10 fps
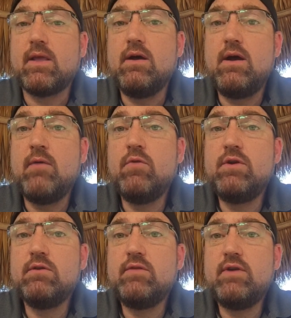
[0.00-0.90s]
Uh, and
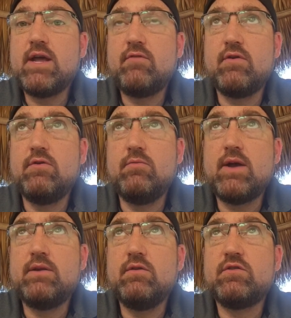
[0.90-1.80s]
when you're living out of your new
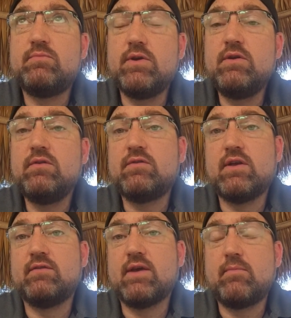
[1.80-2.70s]
man, you experience
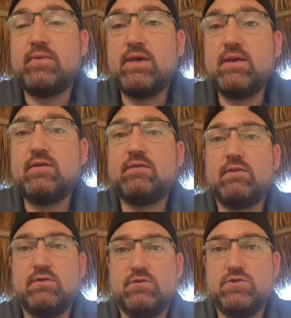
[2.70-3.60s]
things like peace
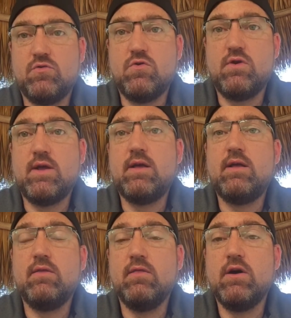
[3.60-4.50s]
and joy
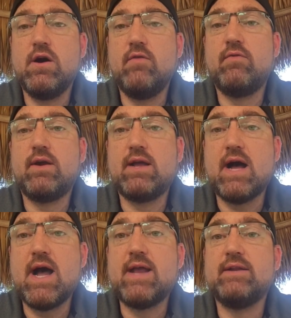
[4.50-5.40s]
love,
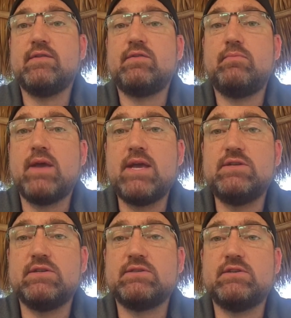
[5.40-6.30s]
kindness,
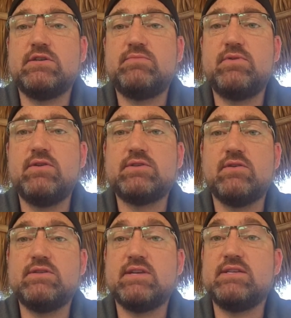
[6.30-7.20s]
patience. And you experience
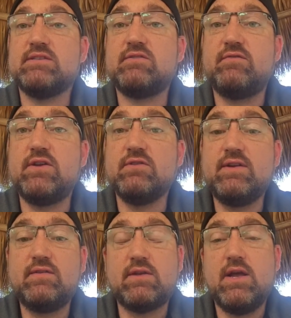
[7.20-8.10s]
all these things as
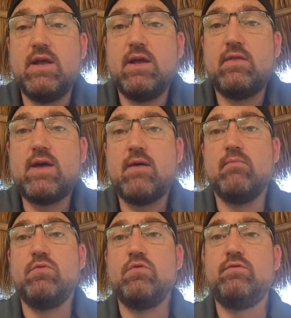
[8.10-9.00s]
feelings that
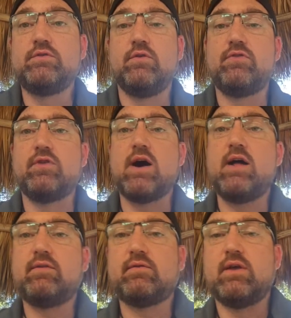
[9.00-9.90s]
move to
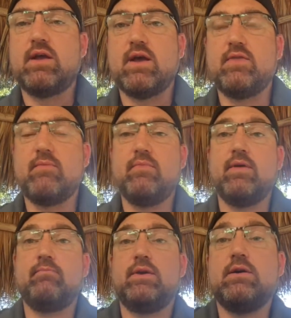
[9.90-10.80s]
thoughts and
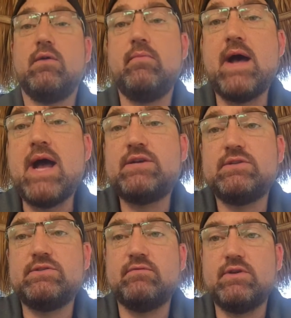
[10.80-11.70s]
that become
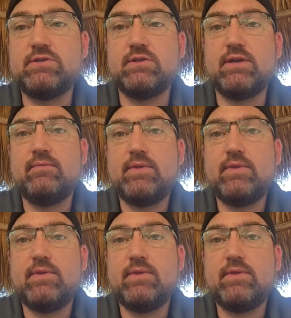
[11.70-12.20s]
actions eventually.